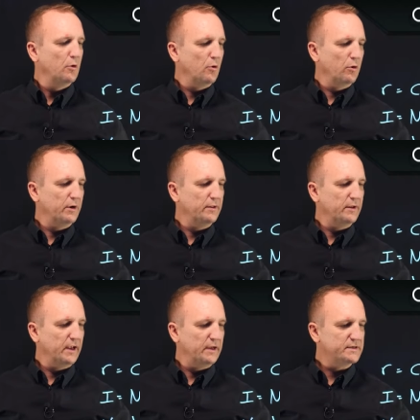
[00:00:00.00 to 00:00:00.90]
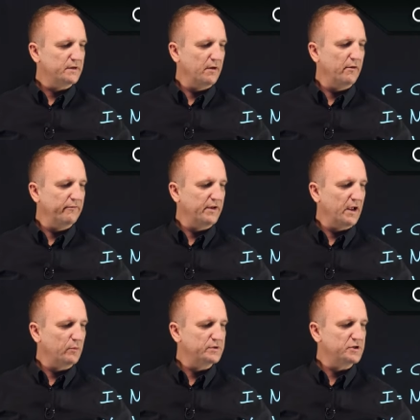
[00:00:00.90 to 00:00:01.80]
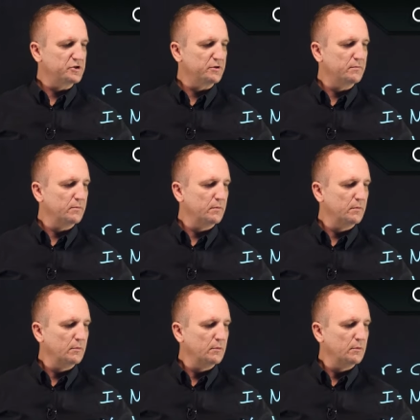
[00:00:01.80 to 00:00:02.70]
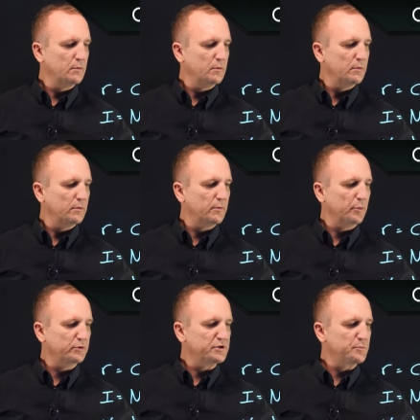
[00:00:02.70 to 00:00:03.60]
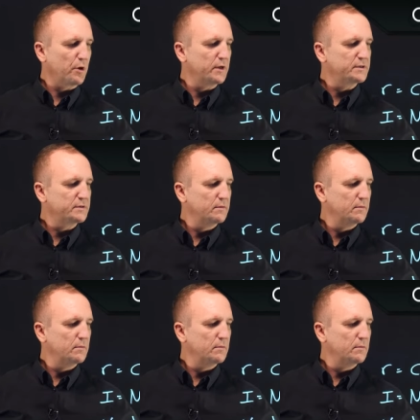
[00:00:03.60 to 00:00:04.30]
Or in the case of an acquisition, the purchase price.